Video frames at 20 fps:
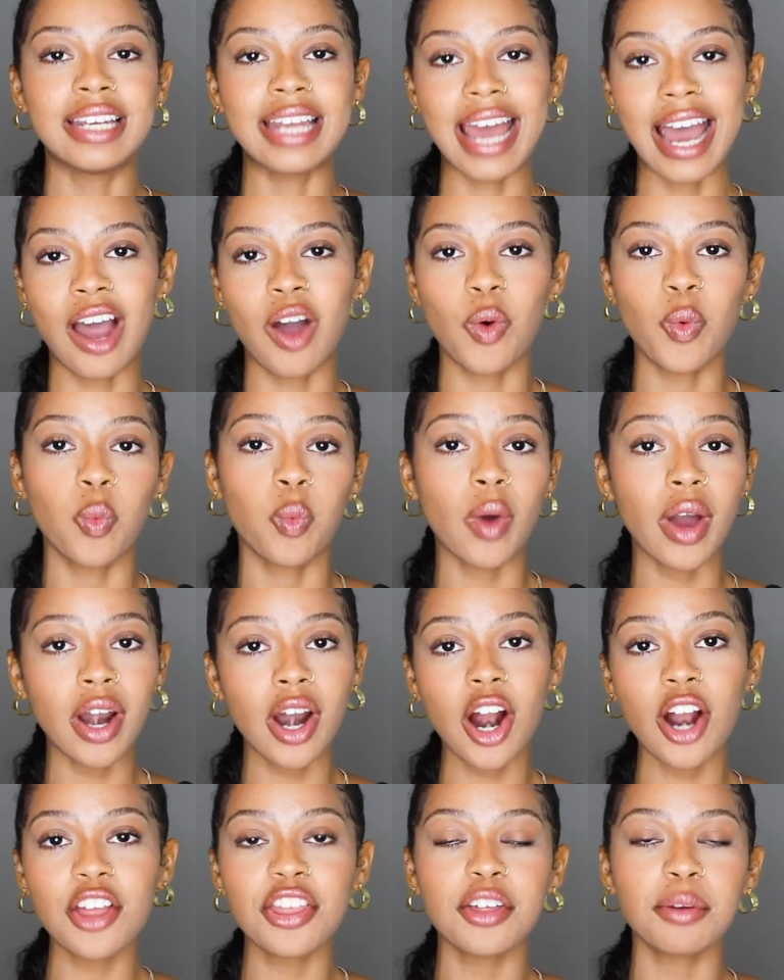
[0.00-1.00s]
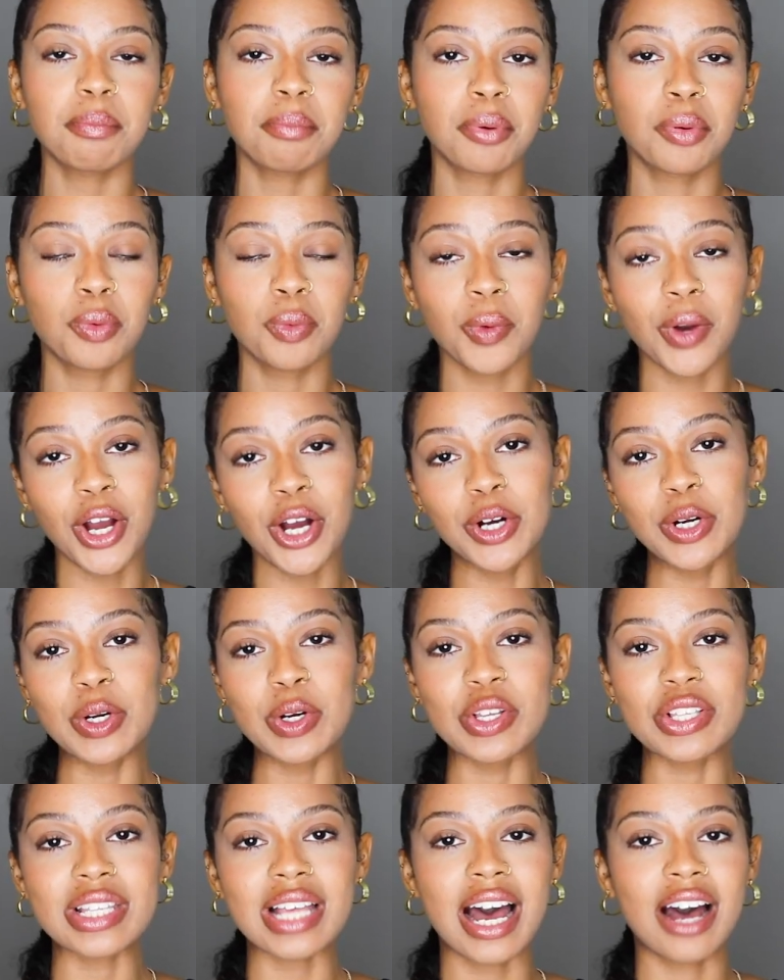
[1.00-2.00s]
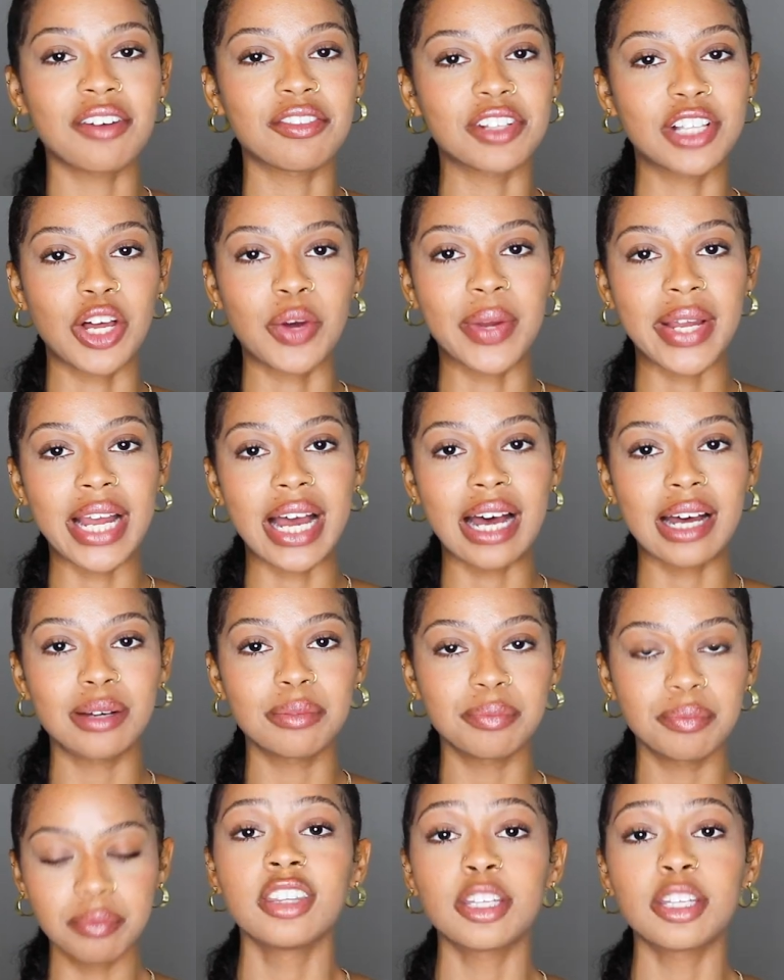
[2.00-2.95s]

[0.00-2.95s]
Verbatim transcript: Now, what are the pros of glowing up?